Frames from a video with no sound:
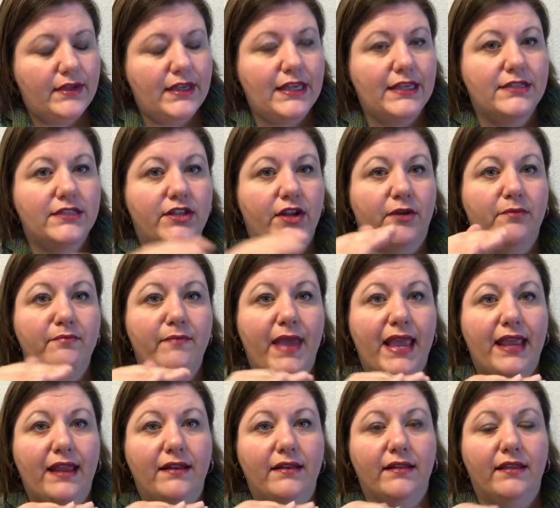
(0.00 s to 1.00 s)

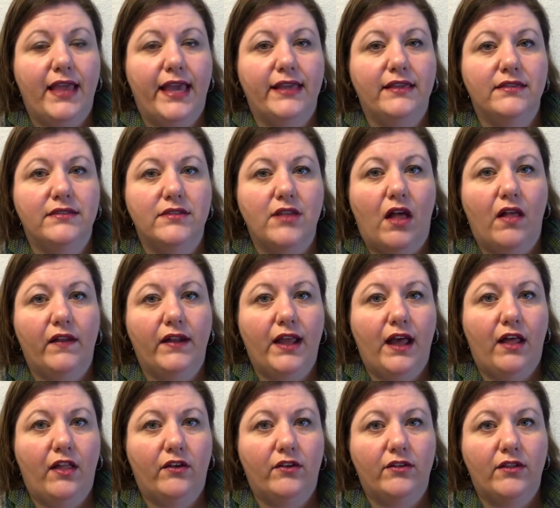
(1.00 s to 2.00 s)
main like solid
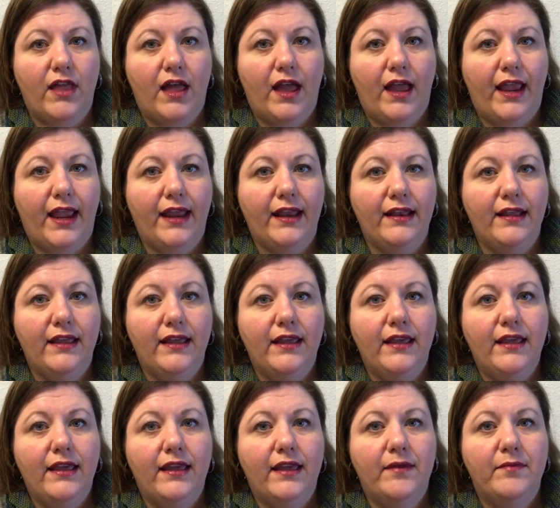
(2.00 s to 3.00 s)
color line.
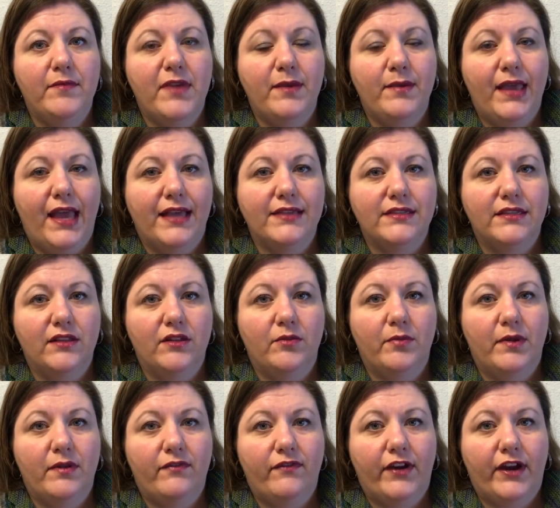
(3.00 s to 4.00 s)
Maybe it has a little
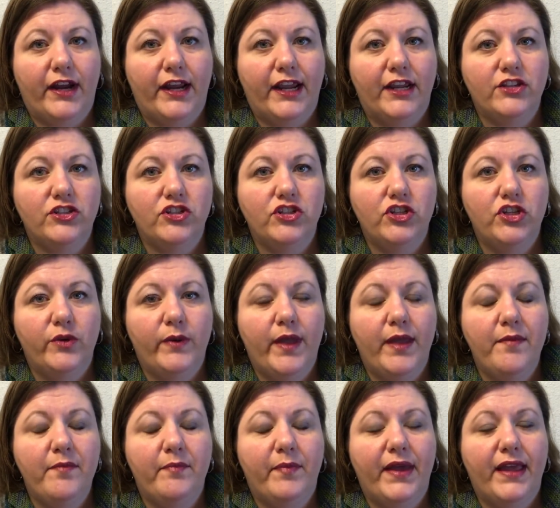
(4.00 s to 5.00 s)
bit of variation to
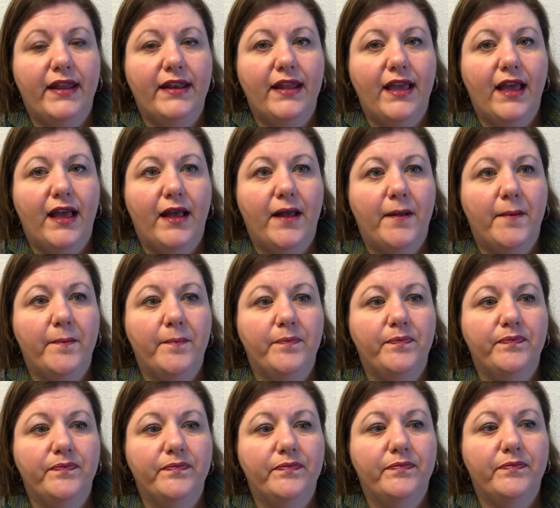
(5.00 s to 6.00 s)
it, but
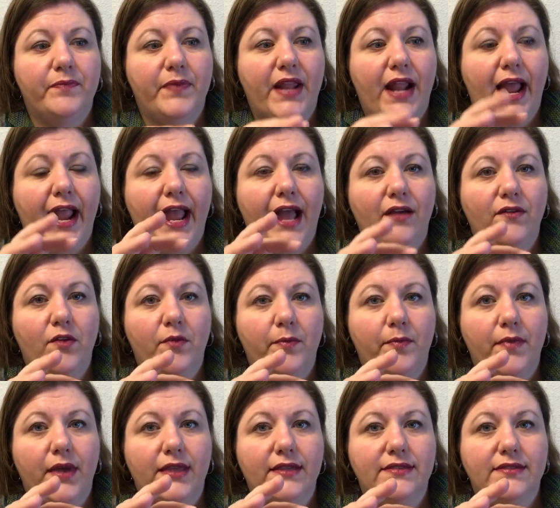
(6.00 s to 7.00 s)
I have a
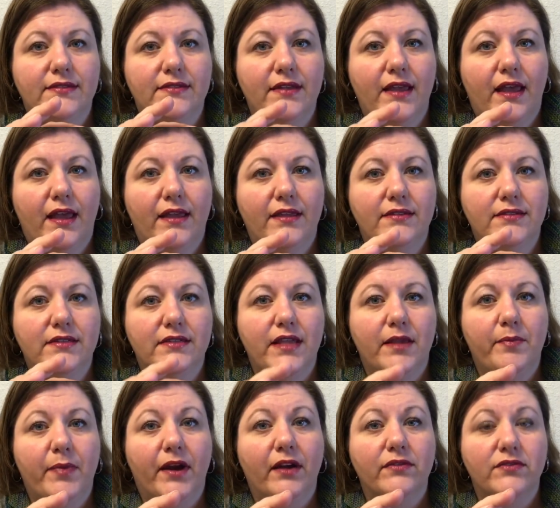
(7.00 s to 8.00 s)

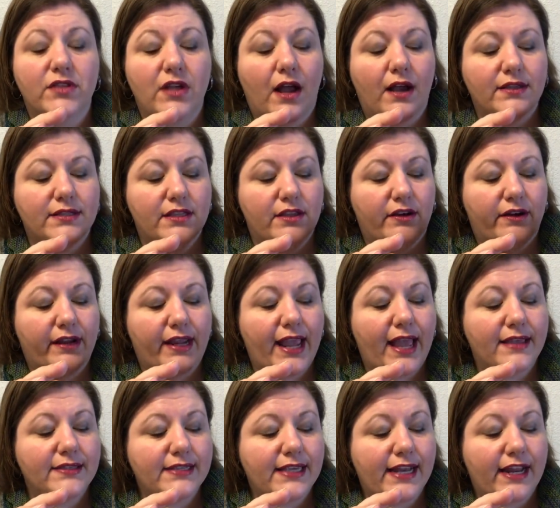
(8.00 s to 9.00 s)
pair of socks in there,
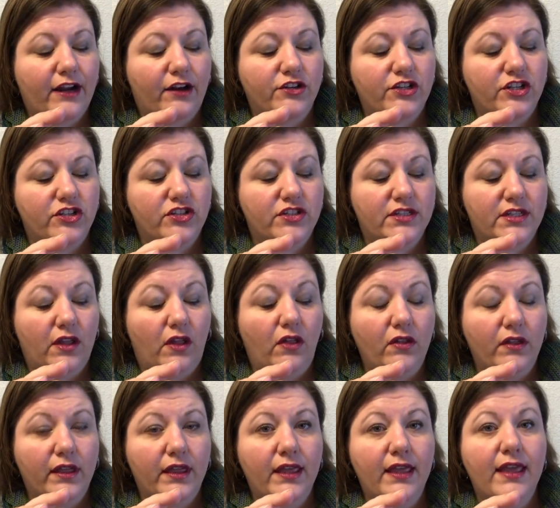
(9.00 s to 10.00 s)
Cascade Heritage
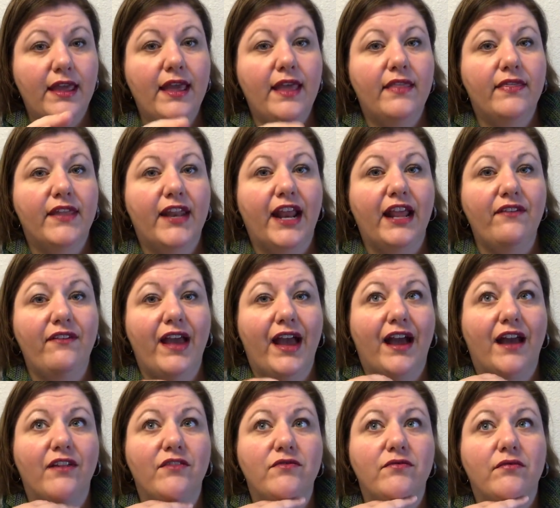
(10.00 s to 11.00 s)
Silk, that I've
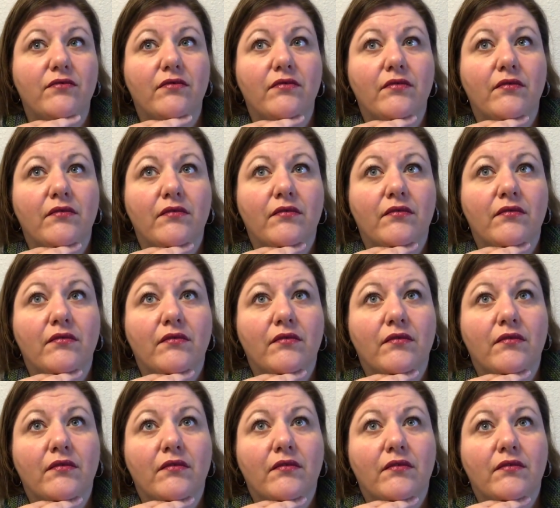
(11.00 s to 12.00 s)
had
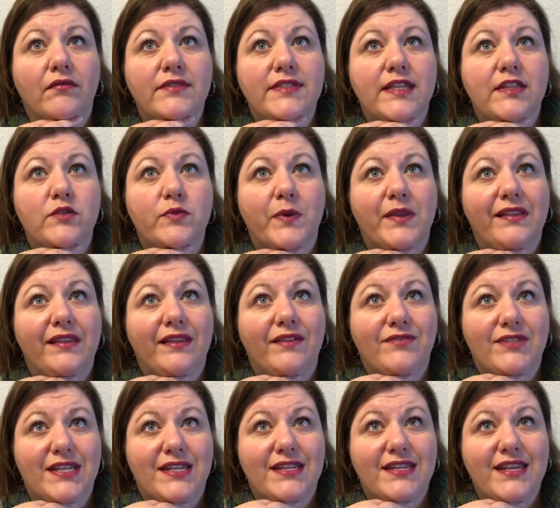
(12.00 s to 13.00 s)
since we
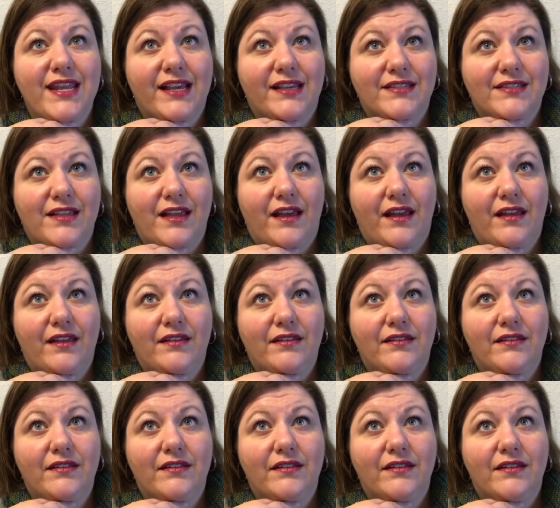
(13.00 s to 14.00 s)
lived in Nixa,
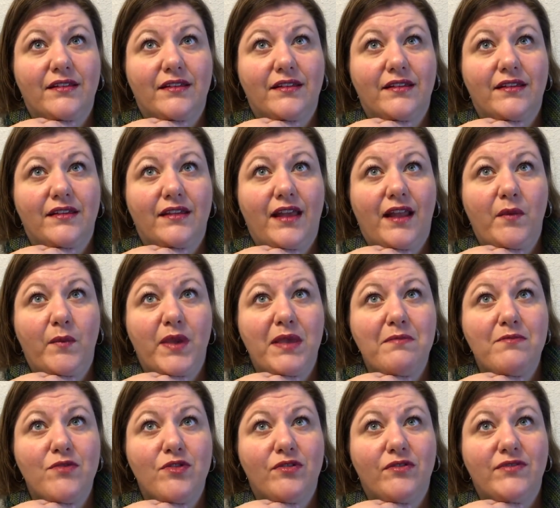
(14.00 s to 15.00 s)
and we
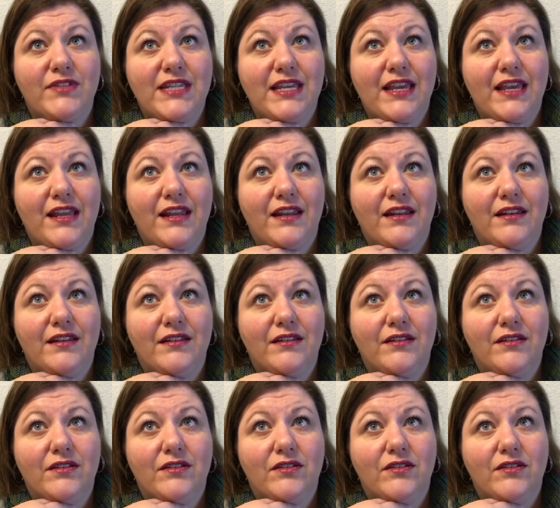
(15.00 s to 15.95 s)
moved in